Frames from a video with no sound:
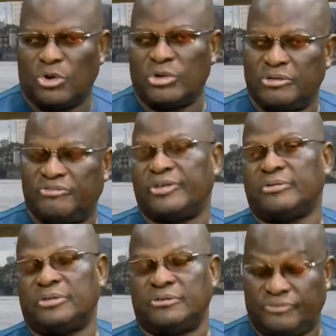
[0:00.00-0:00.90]
call
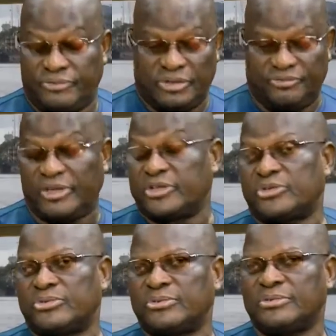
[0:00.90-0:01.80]

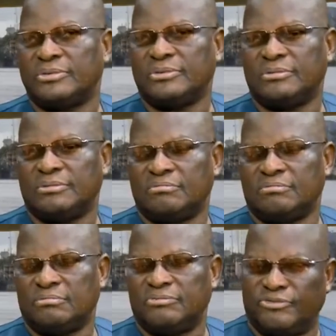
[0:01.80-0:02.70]
defection
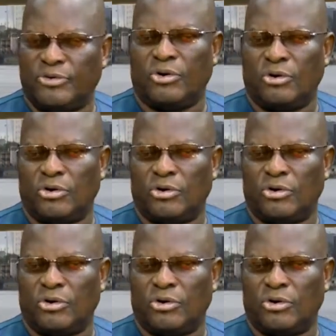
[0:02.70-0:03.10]
for